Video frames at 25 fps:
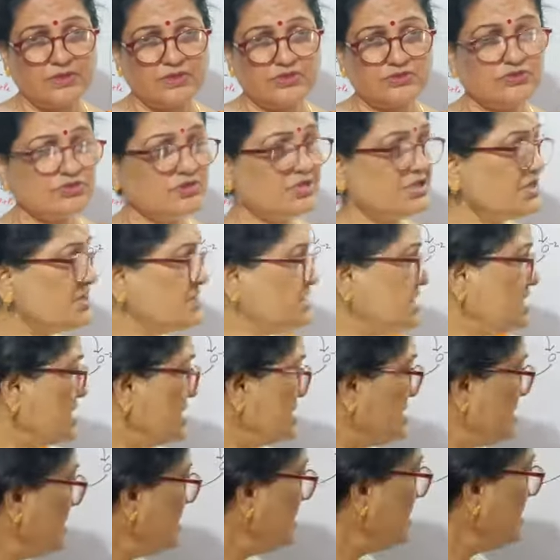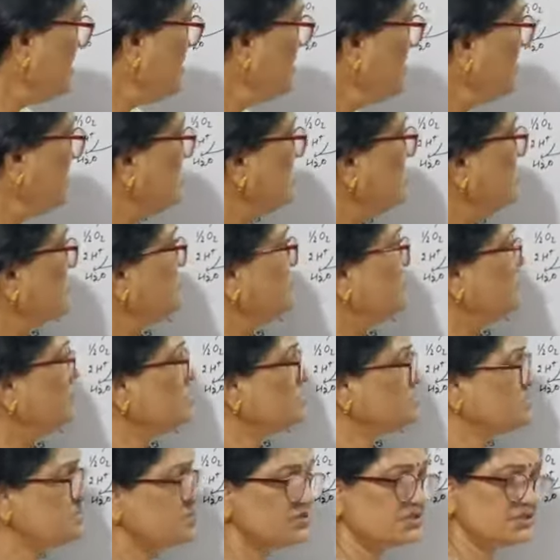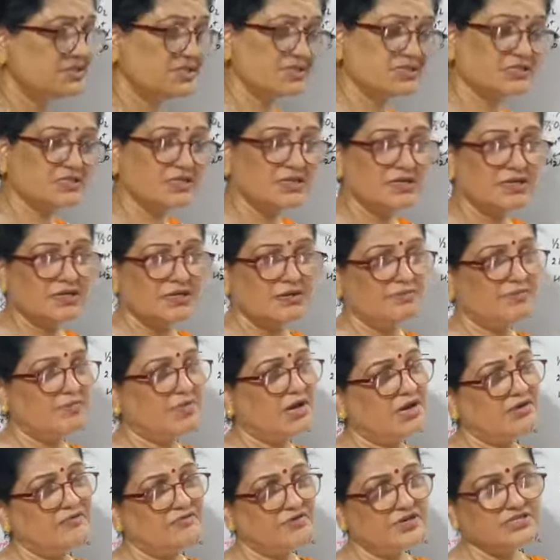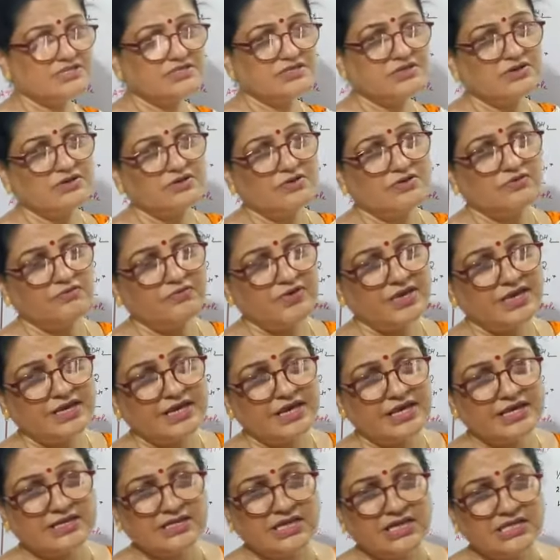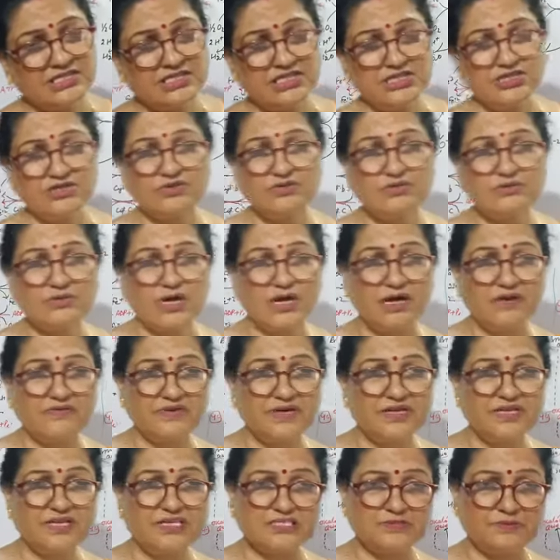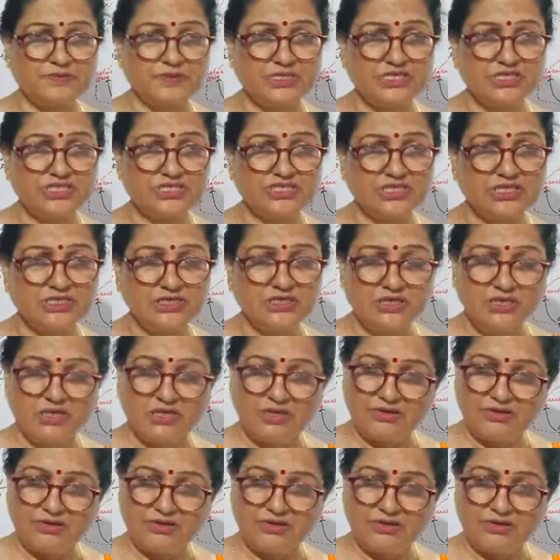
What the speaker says: So these are the processes by which we can continue our respiration,